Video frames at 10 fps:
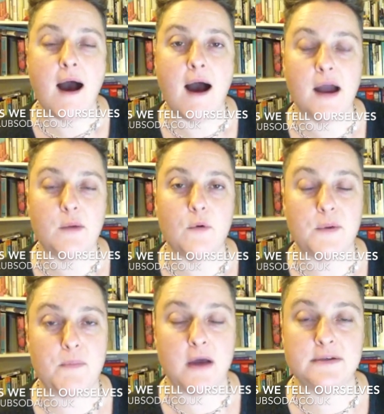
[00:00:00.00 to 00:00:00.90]
I will be
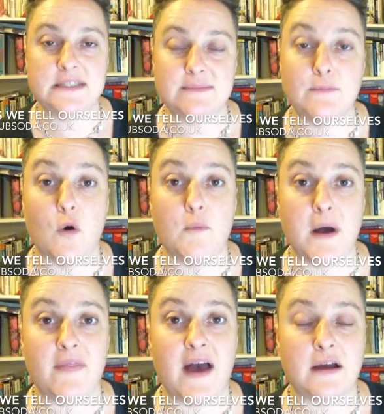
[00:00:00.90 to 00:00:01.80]
posting more
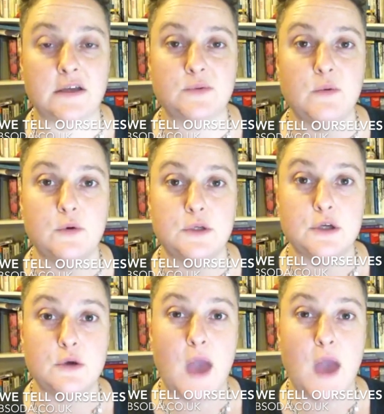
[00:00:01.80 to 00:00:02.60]
about that because we will do